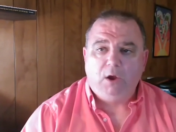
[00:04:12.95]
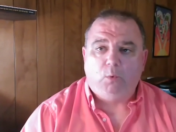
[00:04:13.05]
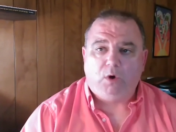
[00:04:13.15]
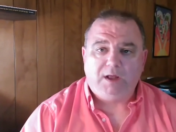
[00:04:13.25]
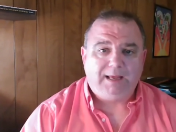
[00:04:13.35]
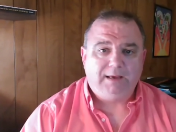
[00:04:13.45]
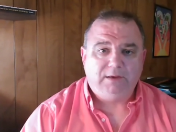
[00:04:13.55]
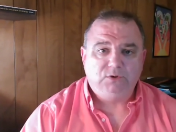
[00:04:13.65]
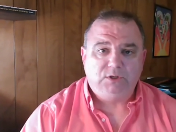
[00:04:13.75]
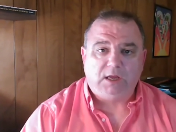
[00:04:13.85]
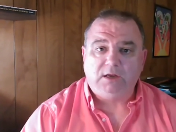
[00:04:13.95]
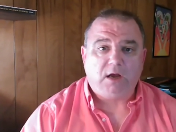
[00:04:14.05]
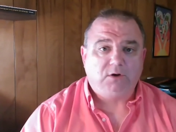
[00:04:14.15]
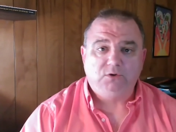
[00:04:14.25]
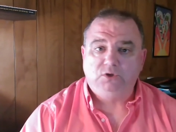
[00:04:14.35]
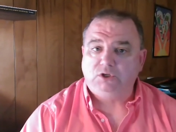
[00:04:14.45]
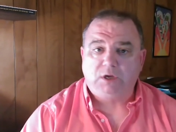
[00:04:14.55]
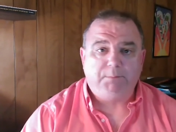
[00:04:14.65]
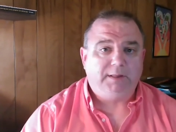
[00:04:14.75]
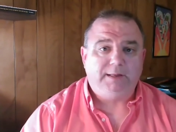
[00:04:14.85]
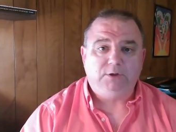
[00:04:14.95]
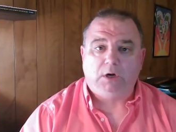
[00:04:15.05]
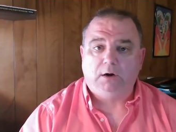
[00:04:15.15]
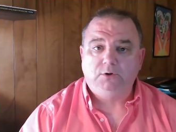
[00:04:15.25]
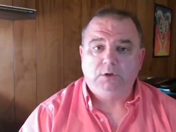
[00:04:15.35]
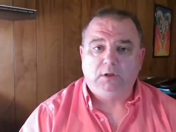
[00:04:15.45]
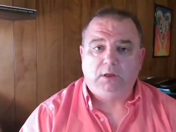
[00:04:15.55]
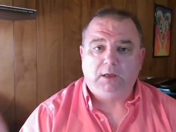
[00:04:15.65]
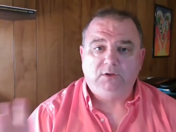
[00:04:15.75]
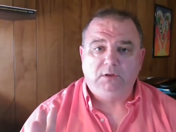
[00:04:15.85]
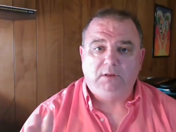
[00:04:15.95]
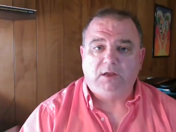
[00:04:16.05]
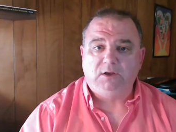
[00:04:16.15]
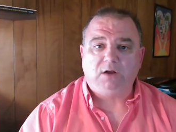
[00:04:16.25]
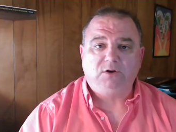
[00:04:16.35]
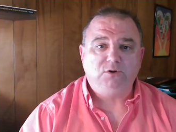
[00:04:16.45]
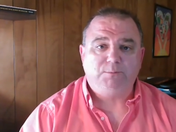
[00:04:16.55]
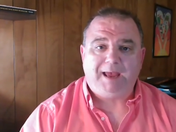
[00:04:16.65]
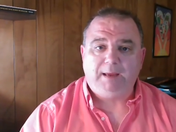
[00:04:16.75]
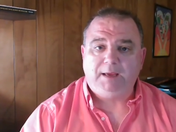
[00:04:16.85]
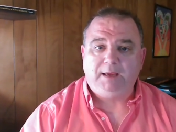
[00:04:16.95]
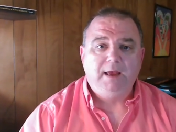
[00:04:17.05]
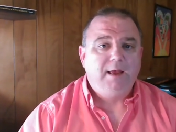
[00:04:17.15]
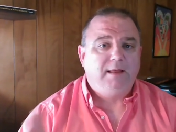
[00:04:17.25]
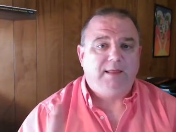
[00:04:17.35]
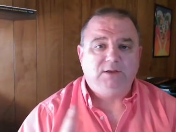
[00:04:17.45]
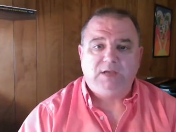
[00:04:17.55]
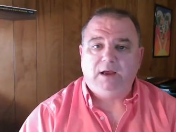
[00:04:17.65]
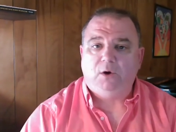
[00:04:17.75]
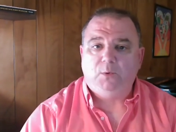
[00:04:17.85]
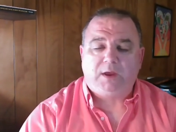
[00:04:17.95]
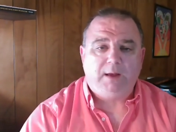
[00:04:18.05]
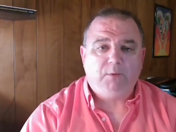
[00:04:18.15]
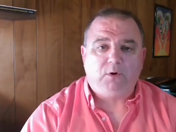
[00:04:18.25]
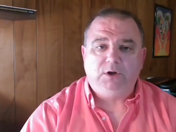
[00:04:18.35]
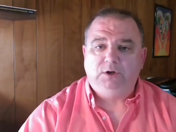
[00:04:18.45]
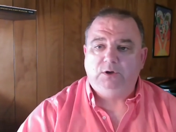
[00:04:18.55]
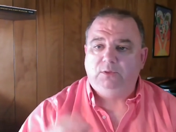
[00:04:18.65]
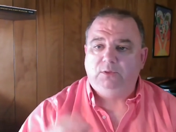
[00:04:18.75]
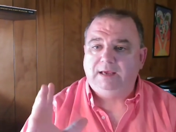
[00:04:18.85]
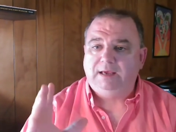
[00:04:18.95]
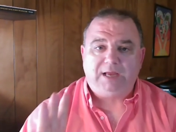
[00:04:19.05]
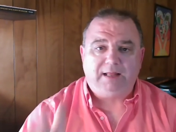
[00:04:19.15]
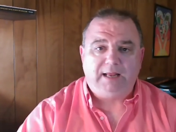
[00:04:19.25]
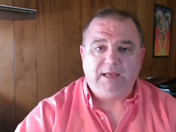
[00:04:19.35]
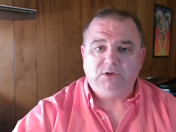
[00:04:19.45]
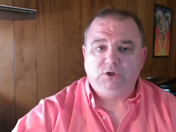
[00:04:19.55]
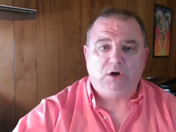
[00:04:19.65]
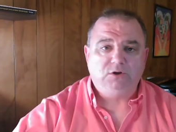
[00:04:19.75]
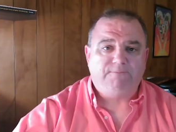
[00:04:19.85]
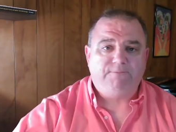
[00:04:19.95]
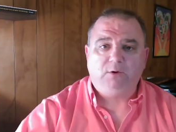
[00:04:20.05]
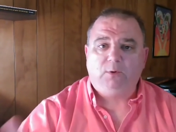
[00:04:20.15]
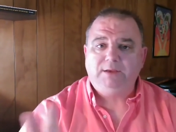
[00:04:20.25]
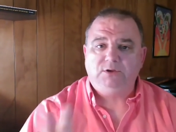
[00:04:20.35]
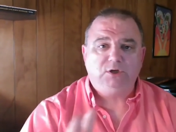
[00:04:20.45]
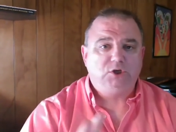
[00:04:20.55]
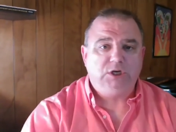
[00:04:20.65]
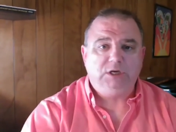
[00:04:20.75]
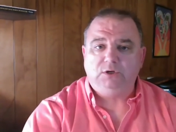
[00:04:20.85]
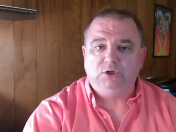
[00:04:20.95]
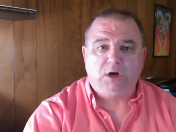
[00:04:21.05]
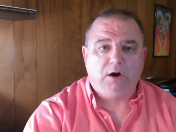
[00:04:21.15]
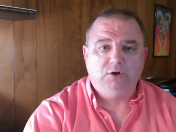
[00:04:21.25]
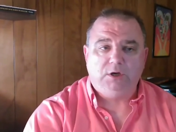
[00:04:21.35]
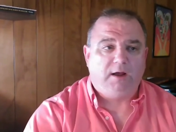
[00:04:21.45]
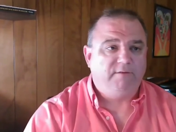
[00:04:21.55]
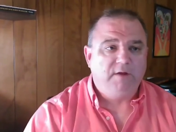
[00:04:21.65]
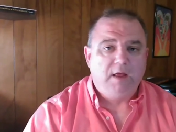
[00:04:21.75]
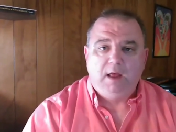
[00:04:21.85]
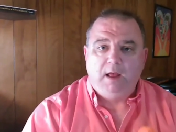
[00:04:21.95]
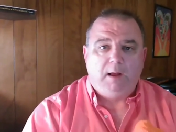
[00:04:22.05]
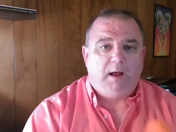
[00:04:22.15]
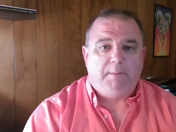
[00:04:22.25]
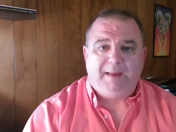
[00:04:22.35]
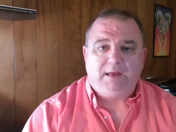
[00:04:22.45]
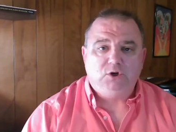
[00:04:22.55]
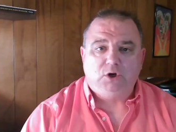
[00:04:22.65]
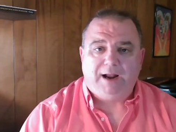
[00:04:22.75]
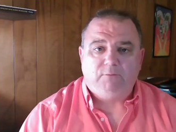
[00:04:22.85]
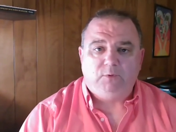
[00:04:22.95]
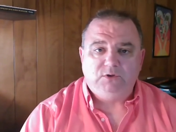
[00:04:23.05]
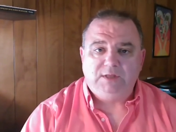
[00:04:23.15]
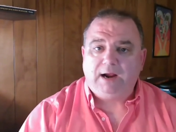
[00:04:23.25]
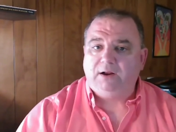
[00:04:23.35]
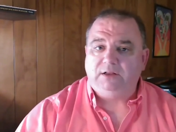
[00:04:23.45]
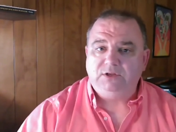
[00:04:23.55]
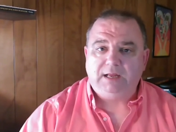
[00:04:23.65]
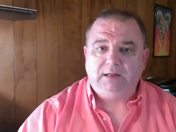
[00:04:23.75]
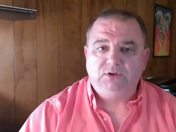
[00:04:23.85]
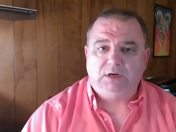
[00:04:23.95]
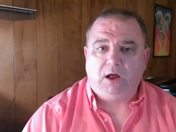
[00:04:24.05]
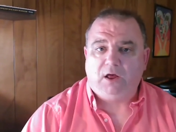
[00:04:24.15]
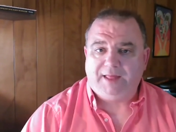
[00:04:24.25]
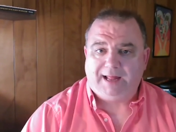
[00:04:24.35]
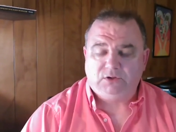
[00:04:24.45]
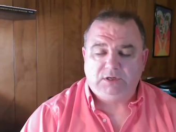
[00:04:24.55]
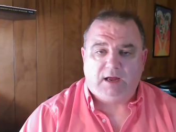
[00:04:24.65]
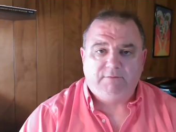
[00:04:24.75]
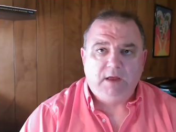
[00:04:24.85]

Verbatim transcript: One is the conductor is just completely in charge. It's the conductor's baby. They say, oh, okay, we're going to do this, and he's in charge of fundraising. She's in charge of uh, making sure everyone's there and attendance and all that stuff.